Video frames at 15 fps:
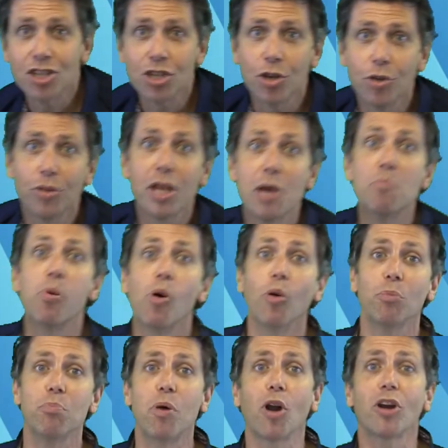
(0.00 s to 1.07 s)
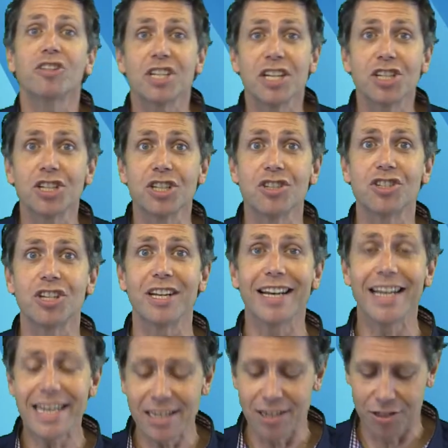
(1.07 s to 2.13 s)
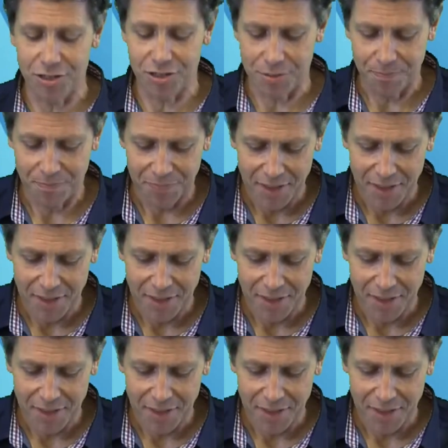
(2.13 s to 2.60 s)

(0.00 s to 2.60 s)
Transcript: to the important politicians and leaders.